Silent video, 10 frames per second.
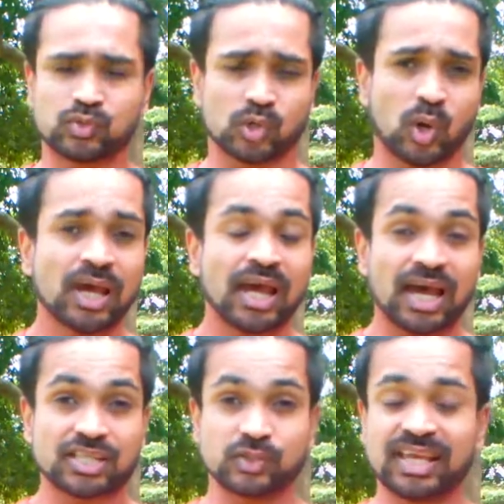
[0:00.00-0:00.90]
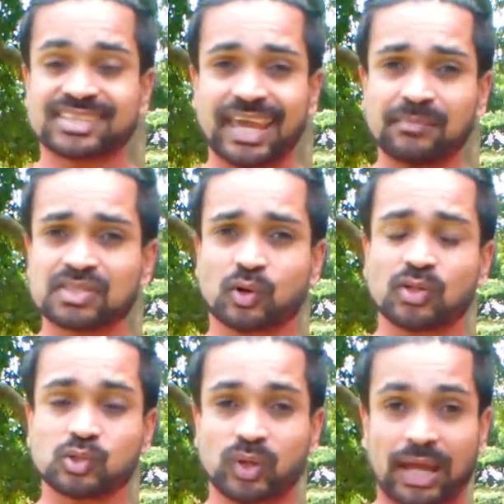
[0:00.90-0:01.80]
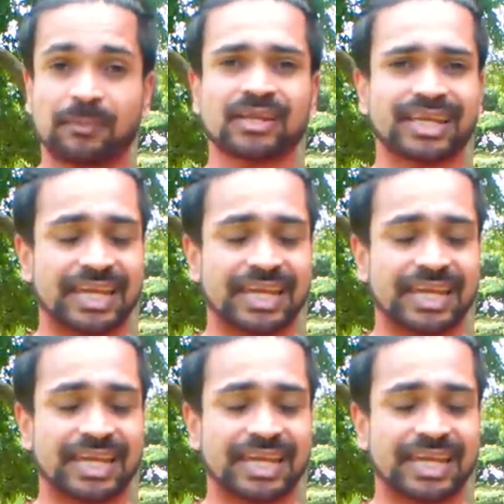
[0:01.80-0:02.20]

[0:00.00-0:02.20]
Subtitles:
So today's game is going to happen